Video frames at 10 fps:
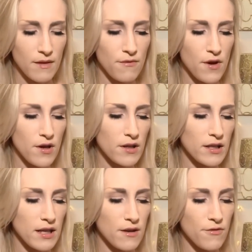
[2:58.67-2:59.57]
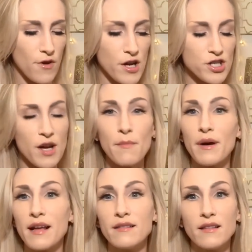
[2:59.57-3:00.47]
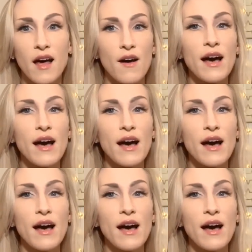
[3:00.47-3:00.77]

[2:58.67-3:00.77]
very clean and fresh, but I love